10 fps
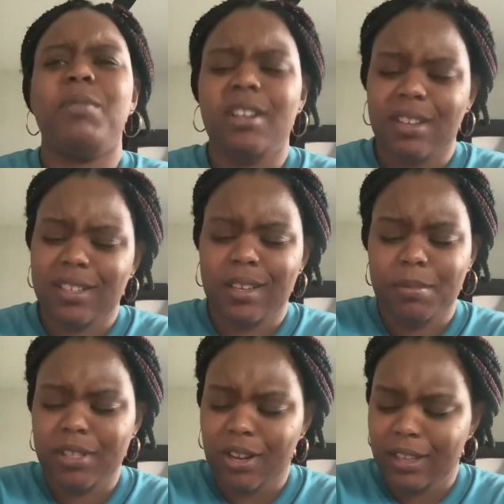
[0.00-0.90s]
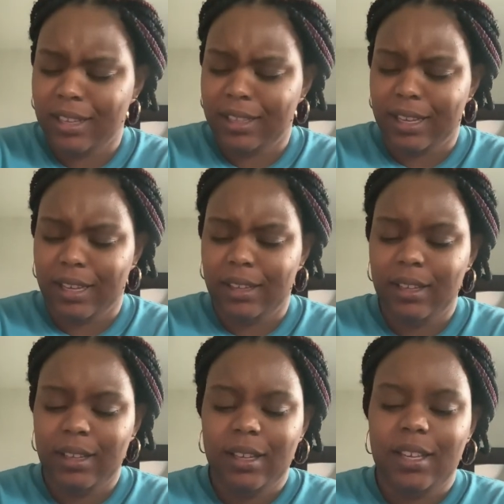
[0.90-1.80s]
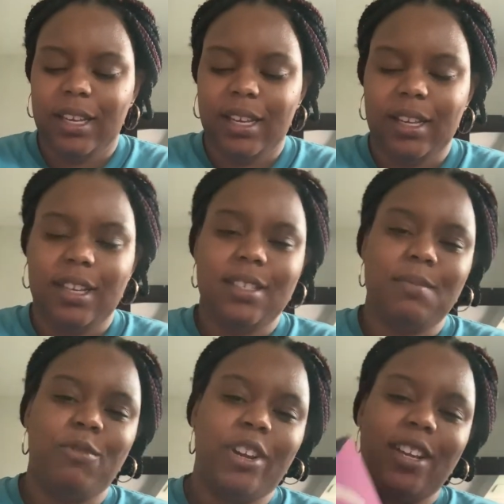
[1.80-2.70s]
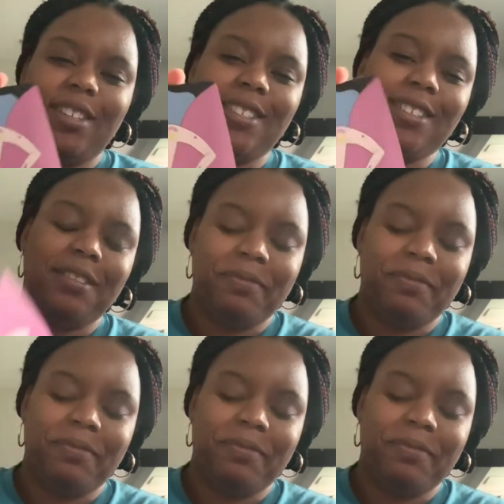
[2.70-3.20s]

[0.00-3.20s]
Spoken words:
talking like that. Yeah, get some rest.